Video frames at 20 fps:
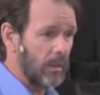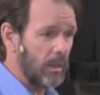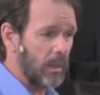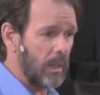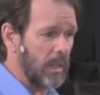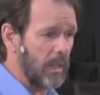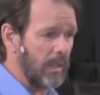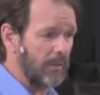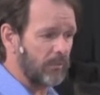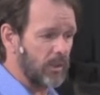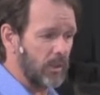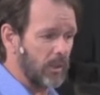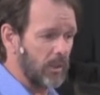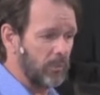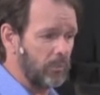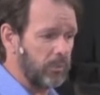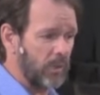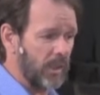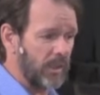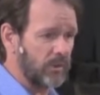I have to
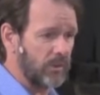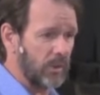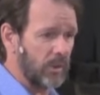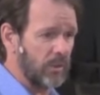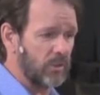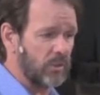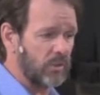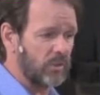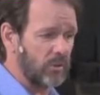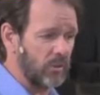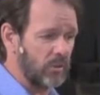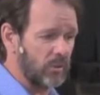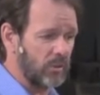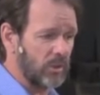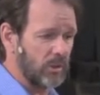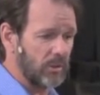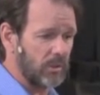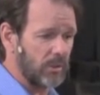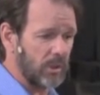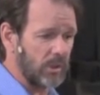embrace
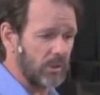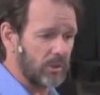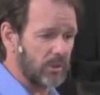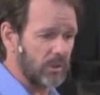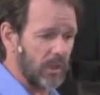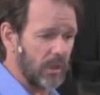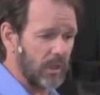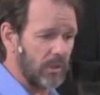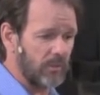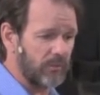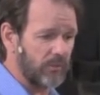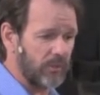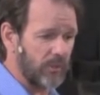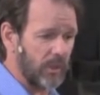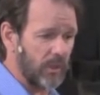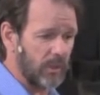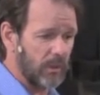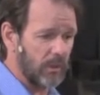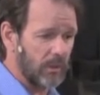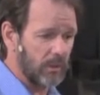uncertainties to have
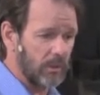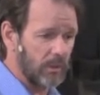faith.